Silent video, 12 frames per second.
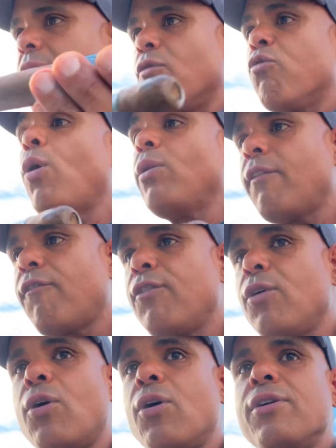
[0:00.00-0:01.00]
rolling
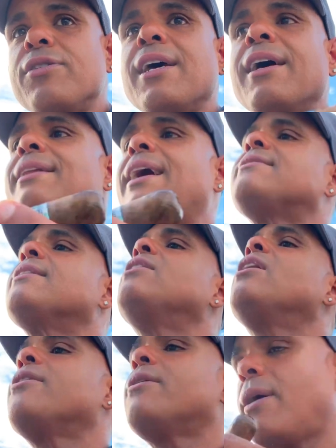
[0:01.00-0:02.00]
floors, that's
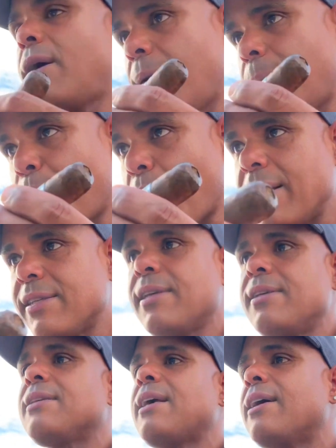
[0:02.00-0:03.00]
another
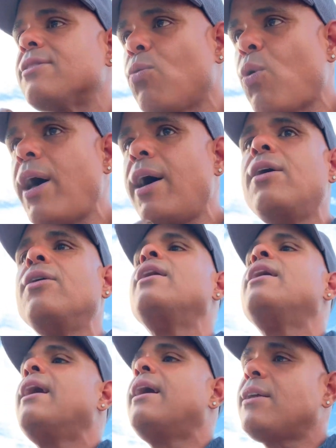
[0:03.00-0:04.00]
process as well.
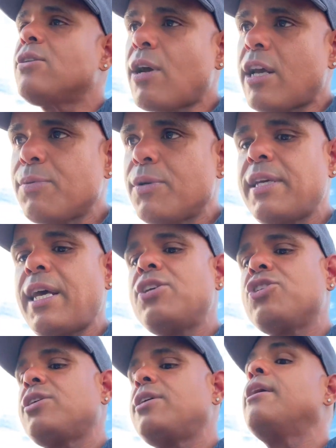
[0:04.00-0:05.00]
And then
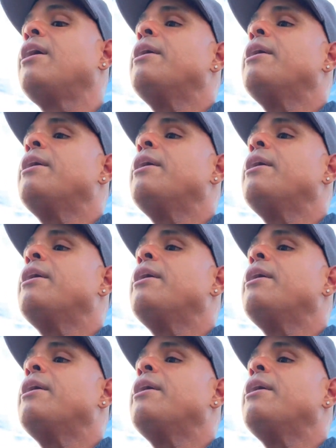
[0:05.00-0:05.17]
transportation.